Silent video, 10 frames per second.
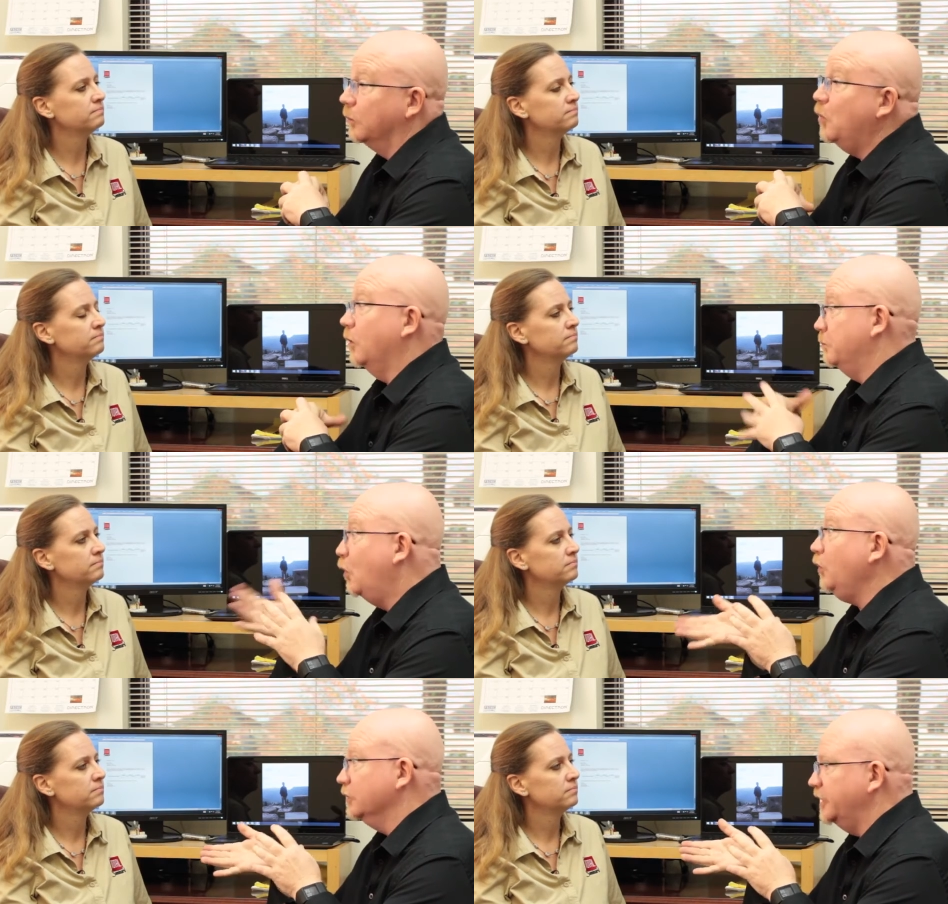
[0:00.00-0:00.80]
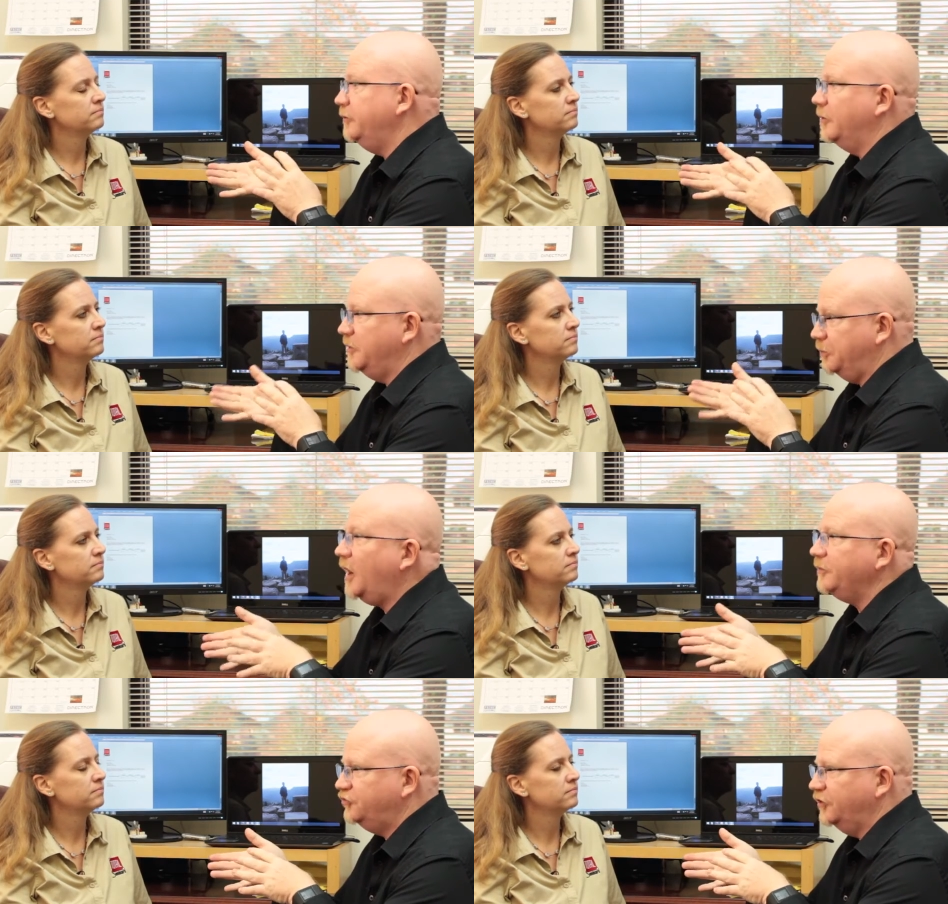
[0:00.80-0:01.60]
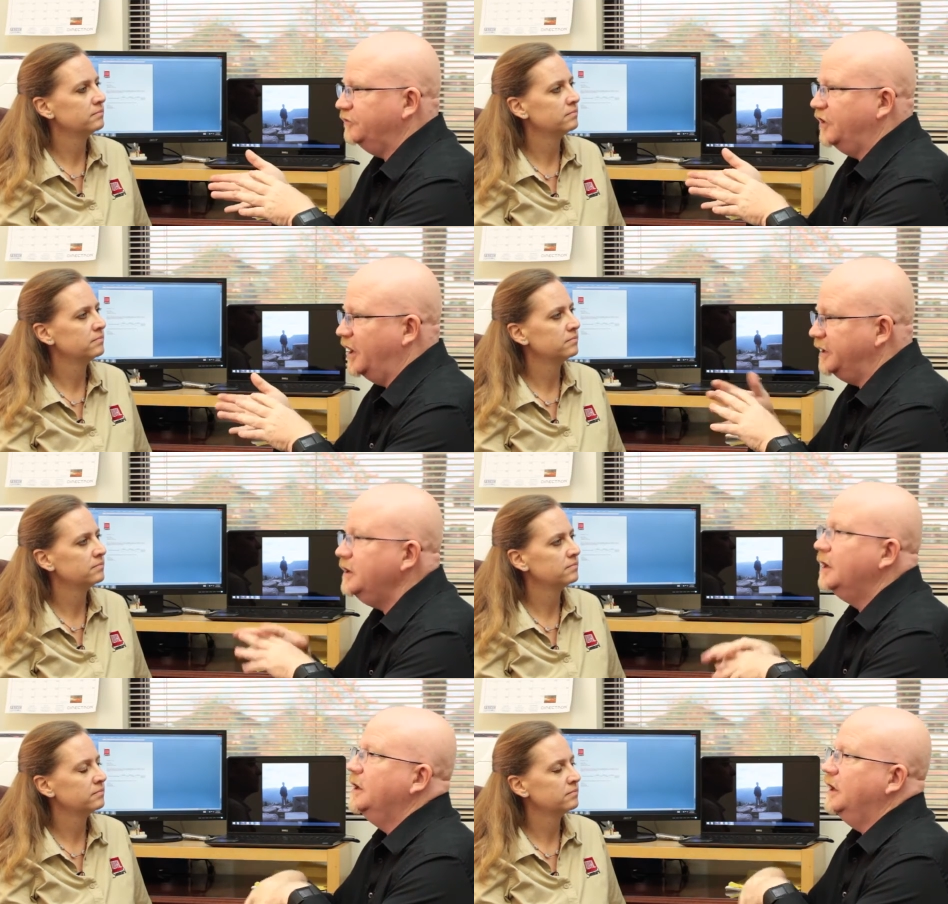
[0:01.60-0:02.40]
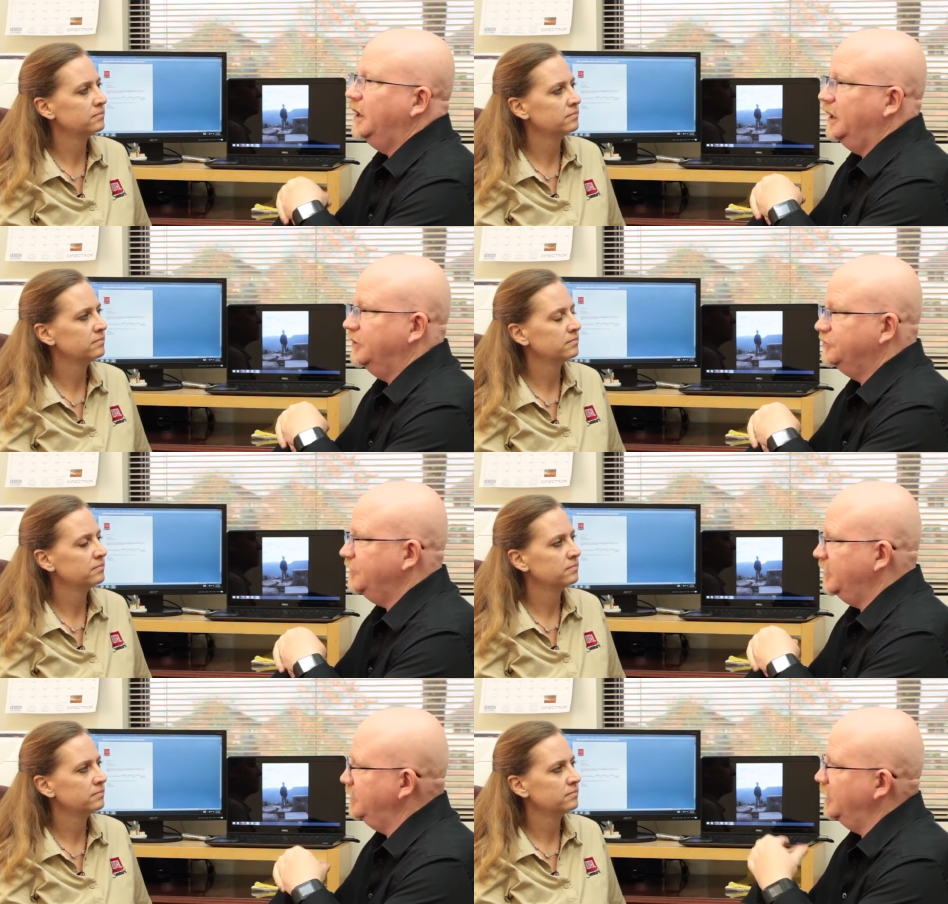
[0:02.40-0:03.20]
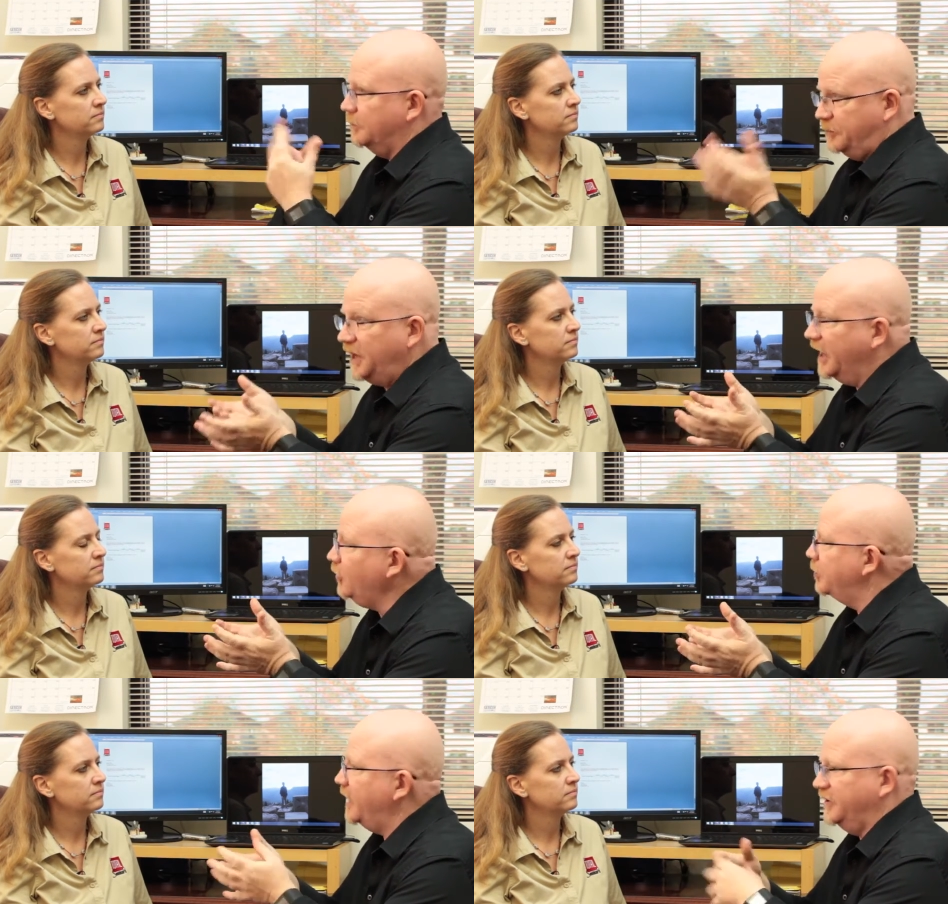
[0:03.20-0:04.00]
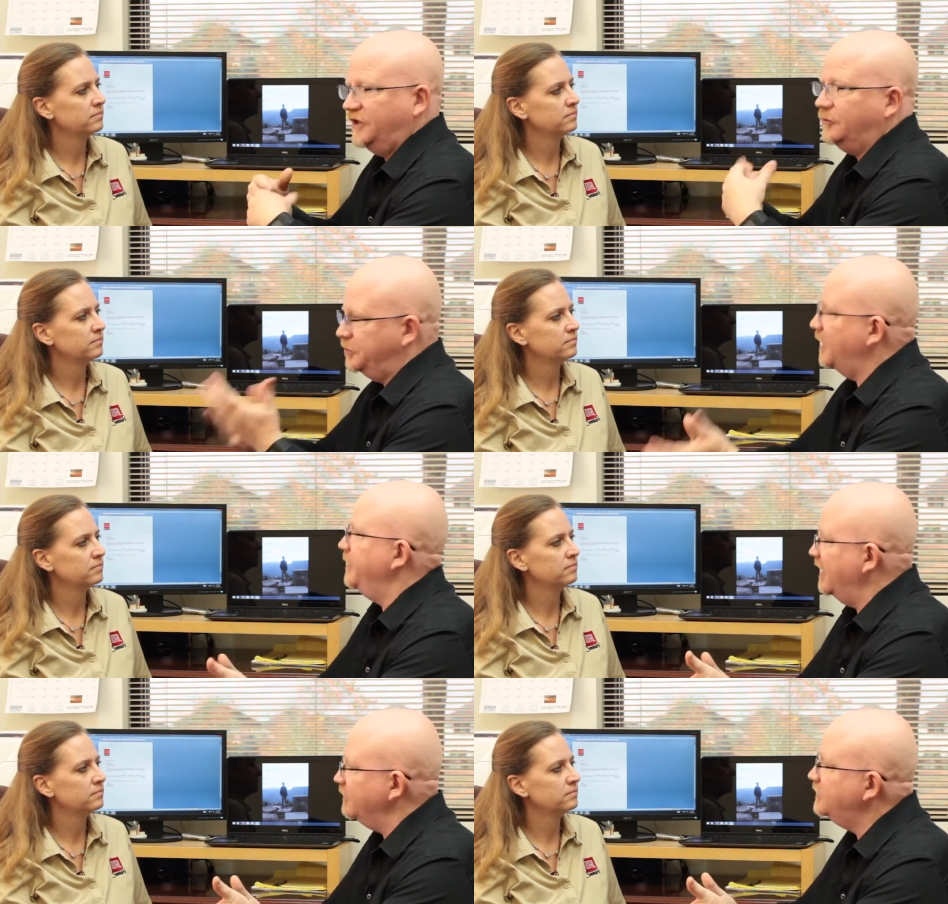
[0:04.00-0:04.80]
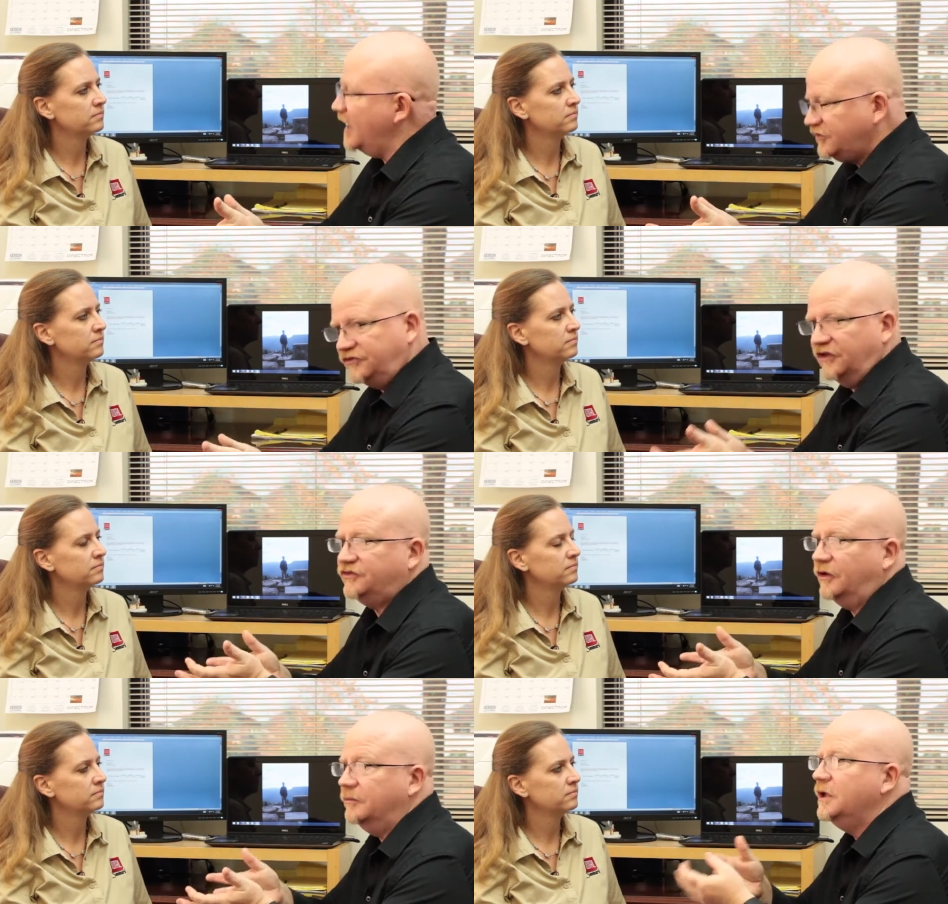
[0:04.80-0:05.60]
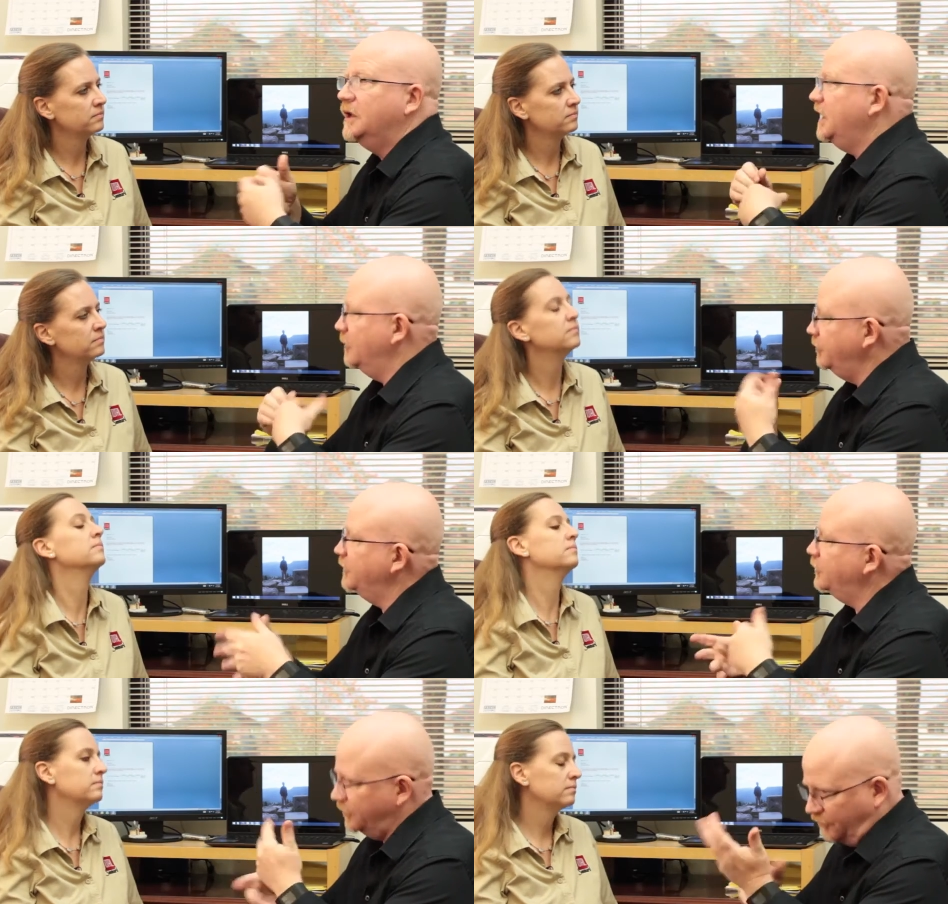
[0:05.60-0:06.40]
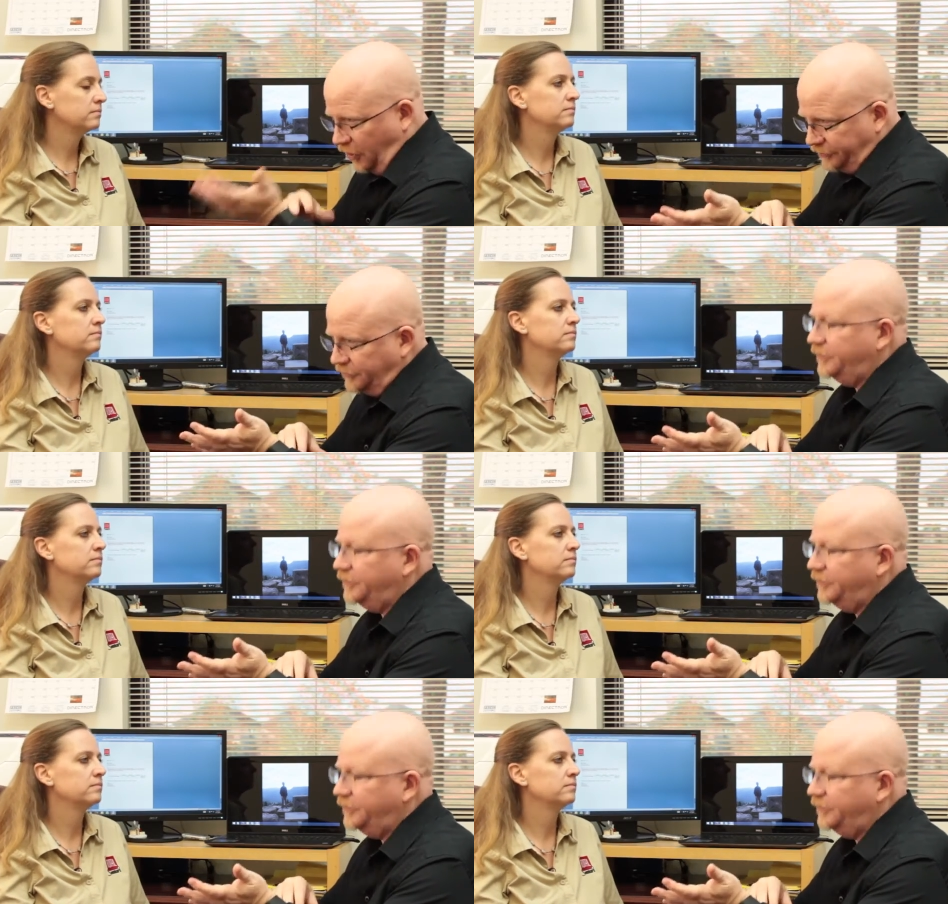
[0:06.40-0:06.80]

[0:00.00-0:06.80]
Speaker 1: more importantly, what we probably should have done is in a big enterprise, they would probably have a test system, and we could have gone through